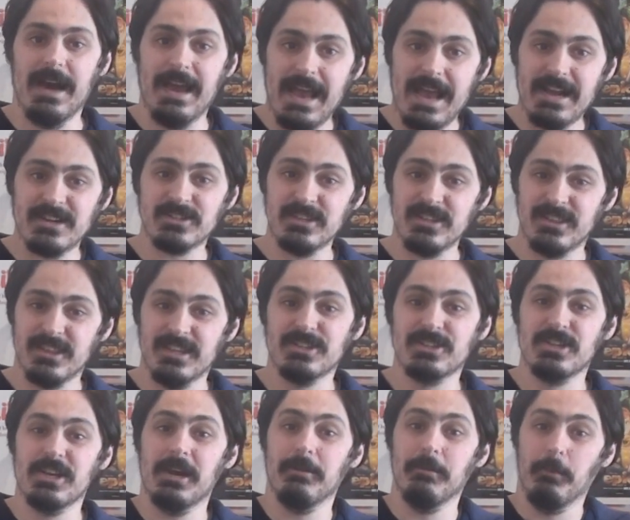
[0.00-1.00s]
I actually think
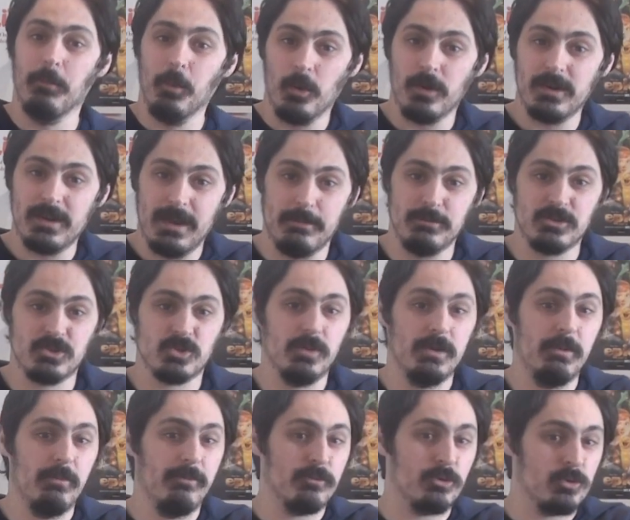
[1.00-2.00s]
she had more
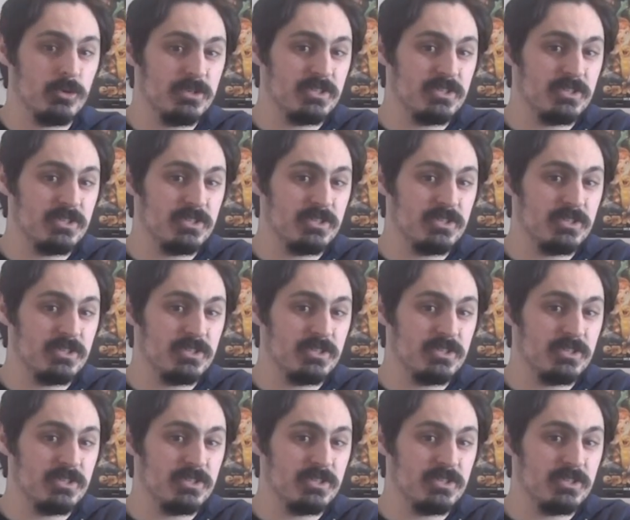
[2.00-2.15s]
chemistry with